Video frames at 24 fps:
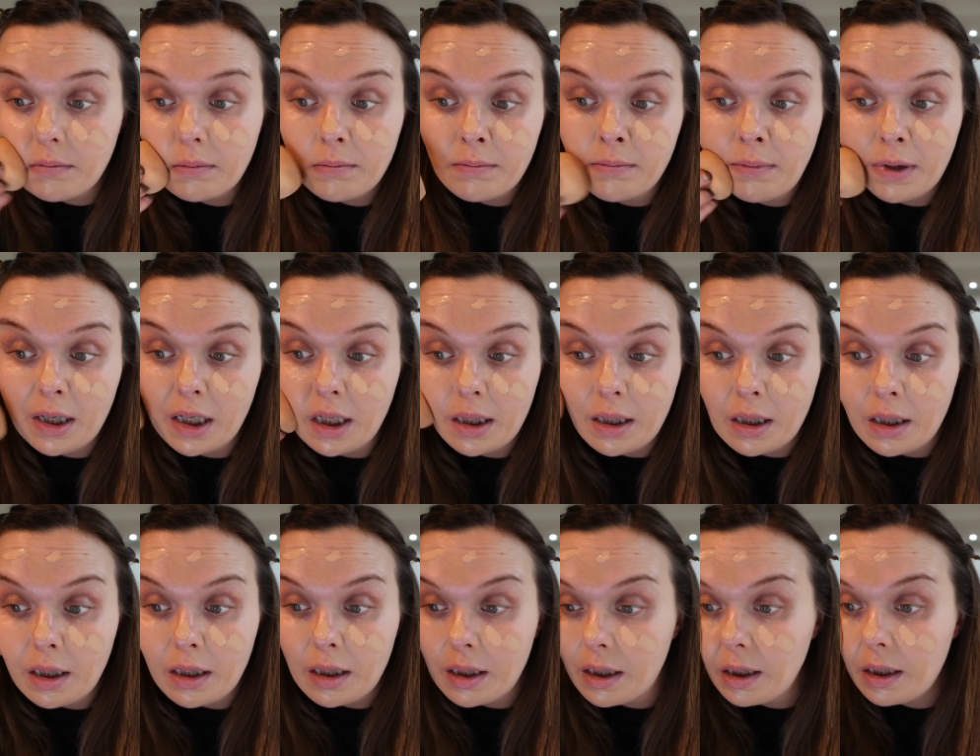
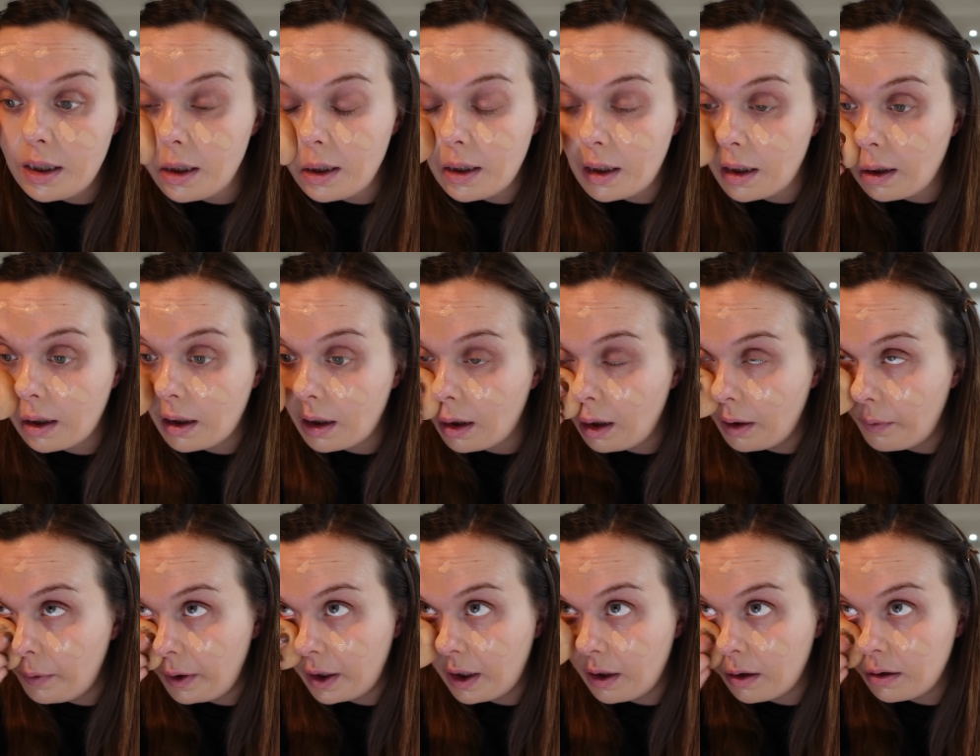my
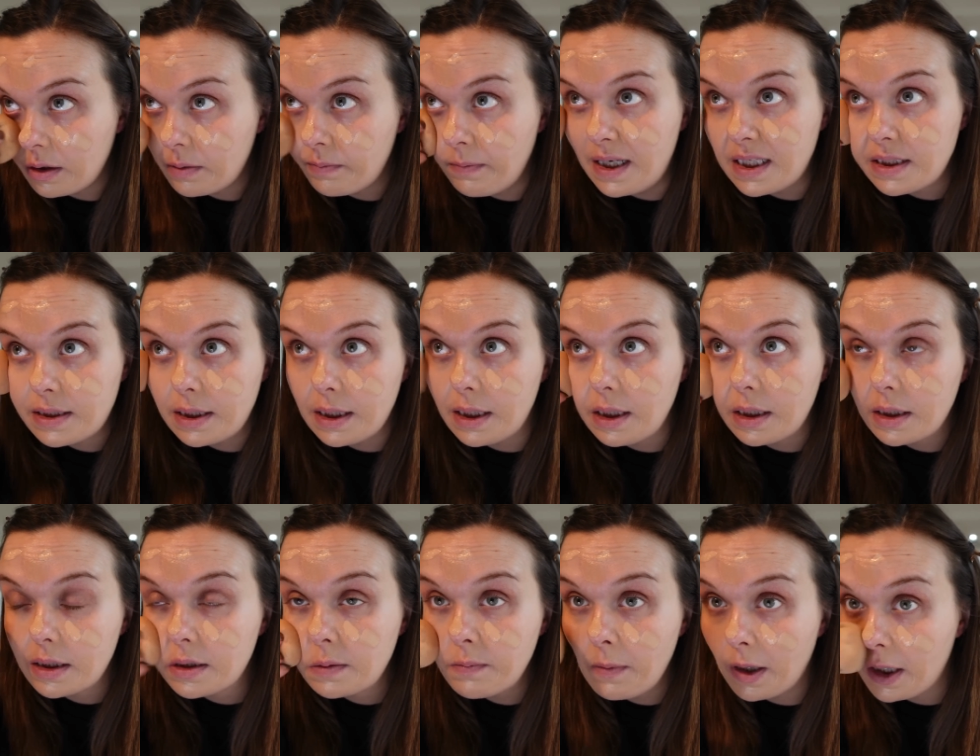Chloe
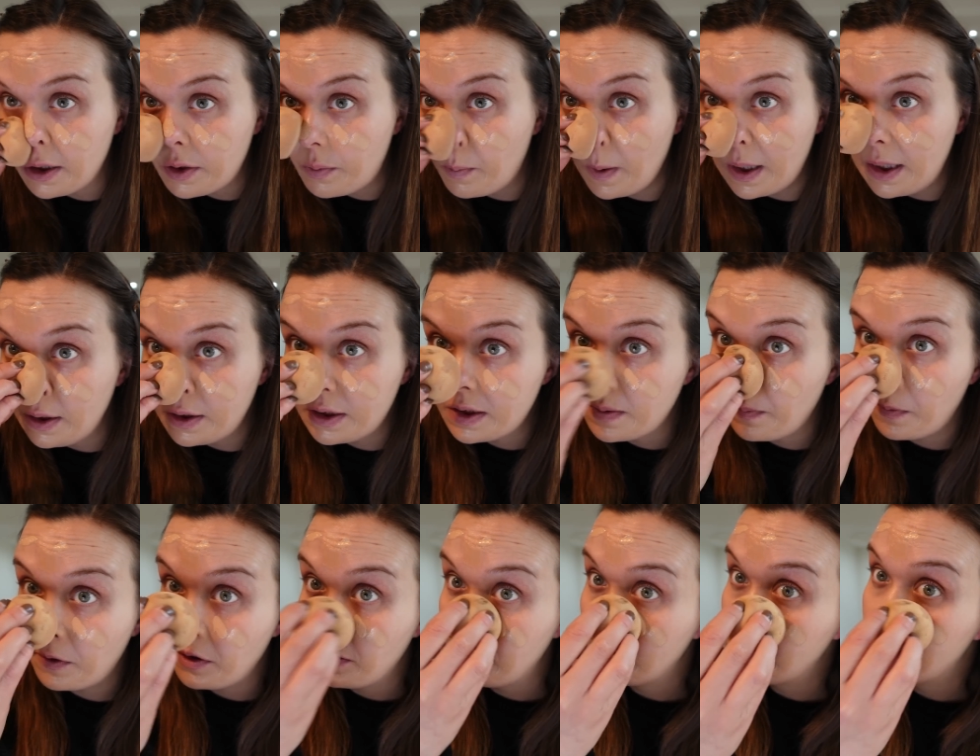Cosmetics Marshmallow
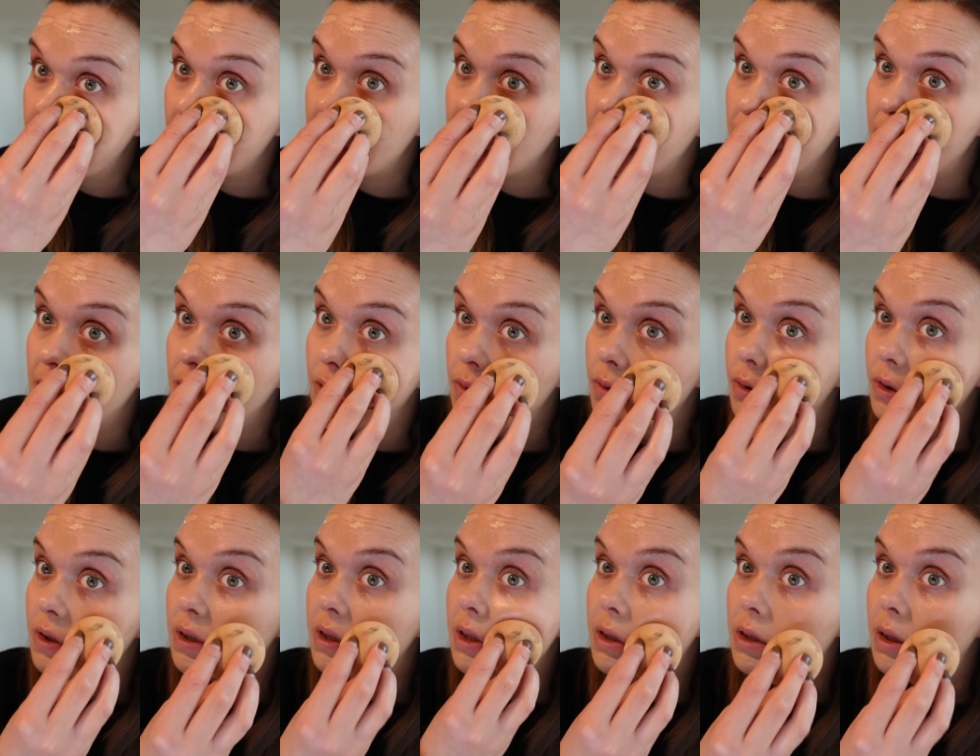Sponge to
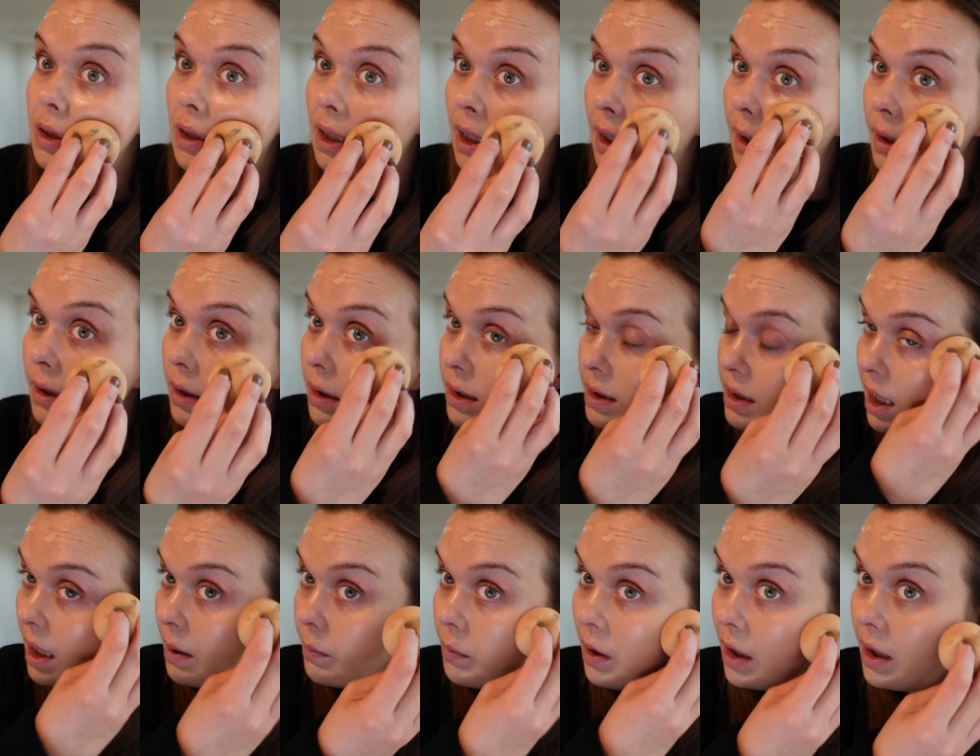just lightly
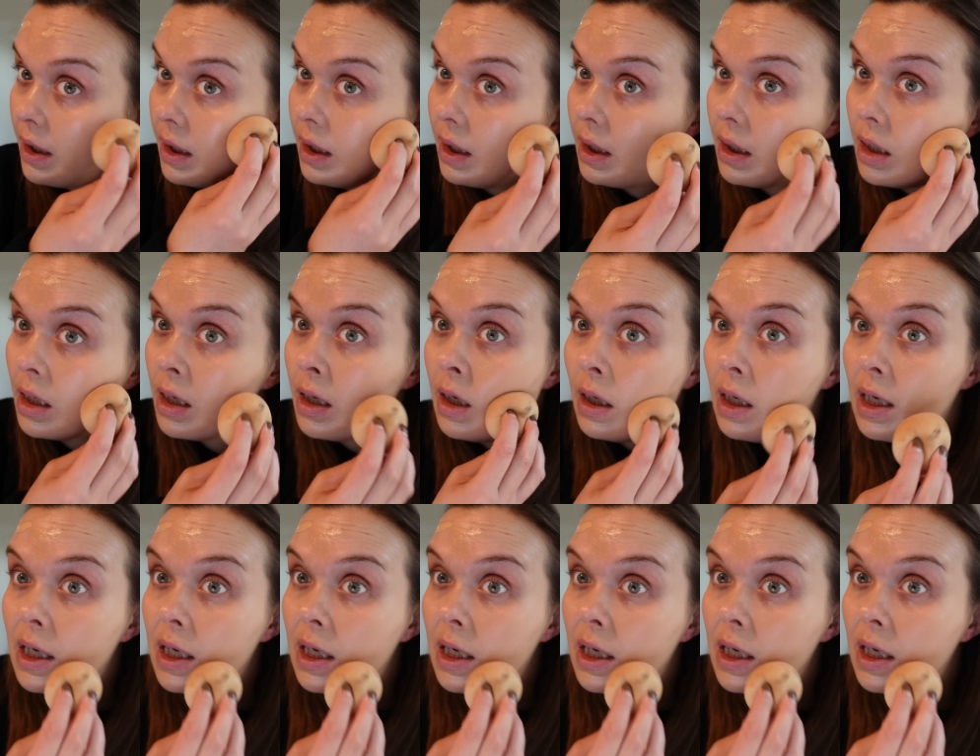tap that in.